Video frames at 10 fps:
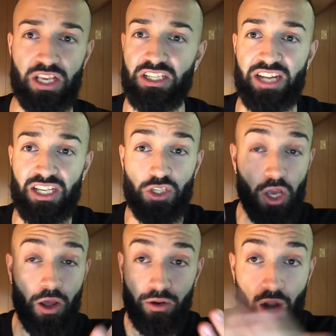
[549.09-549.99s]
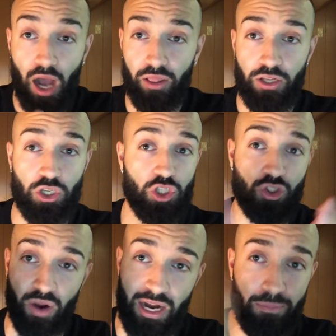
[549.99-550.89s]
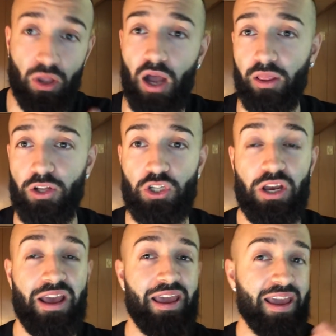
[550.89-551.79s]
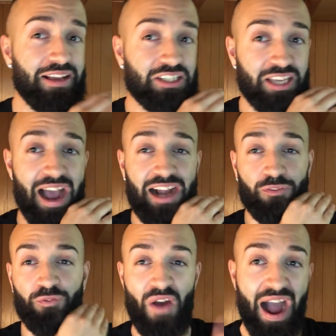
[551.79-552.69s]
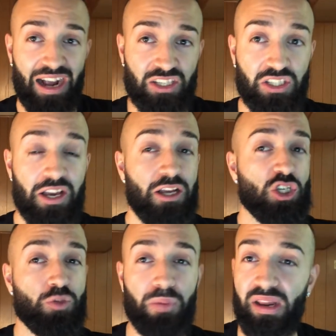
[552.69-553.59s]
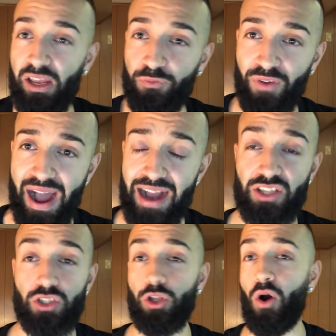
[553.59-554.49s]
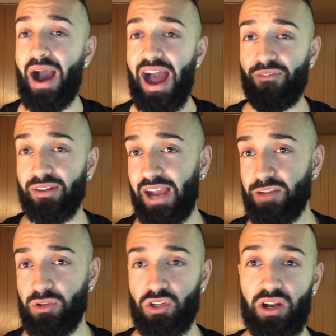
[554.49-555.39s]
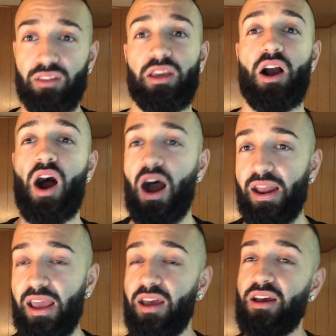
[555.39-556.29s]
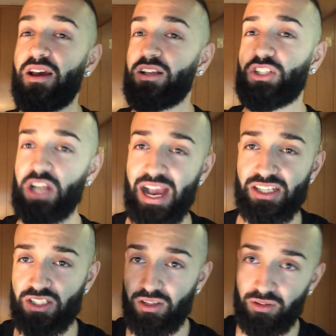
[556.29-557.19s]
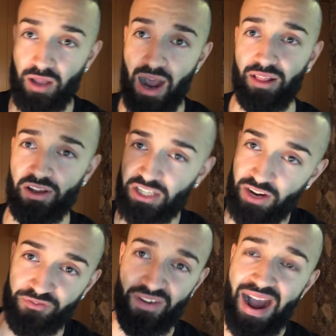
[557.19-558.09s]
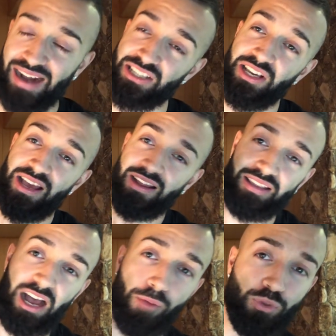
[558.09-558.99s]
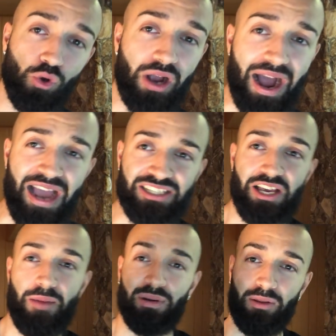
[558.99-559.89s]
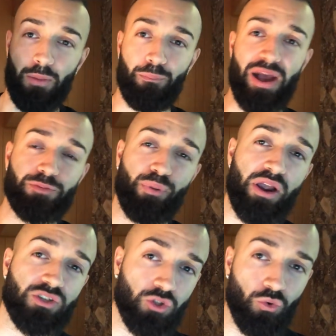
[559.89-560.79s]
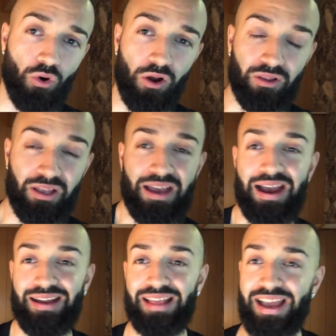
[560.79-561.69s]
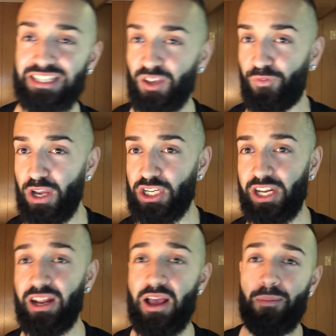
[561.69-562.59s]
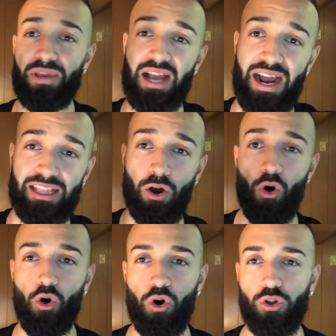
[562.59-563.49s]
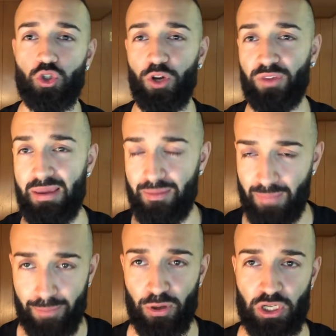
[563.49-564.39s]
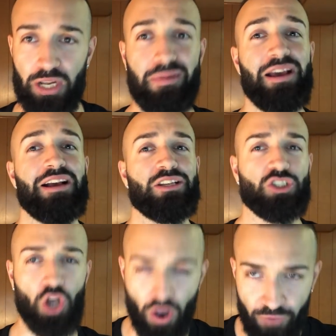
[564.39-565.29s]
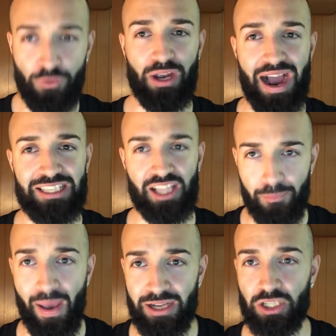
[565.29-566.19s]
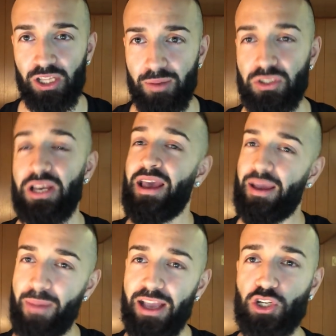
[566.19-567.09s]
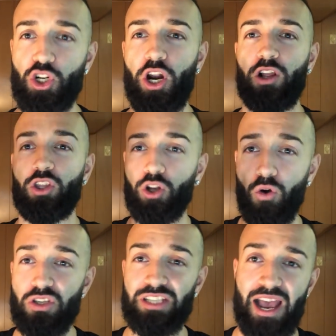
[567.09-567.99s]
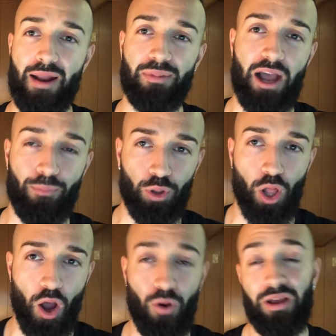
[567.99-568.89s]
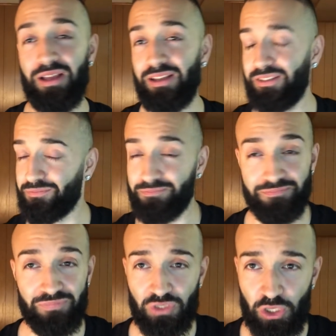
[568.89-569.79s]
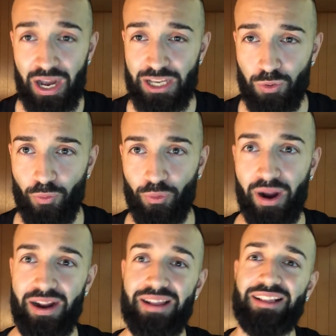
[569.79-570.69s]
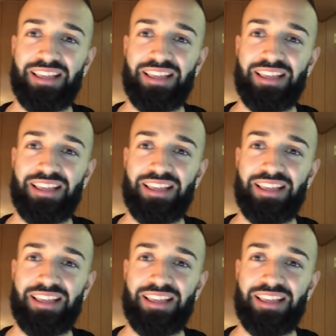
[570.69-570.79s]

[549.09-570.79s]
It's just knowledge, straight up knowledge, exact facts, spinning facts, no advertisements or nothing on it, just knowledge and facts to help you guys become the best players in the world. And that is the vision behind the whole Trif Gaming membership. So if you guys love pendulums, make sure to go sign up down below. You guys won't regret it.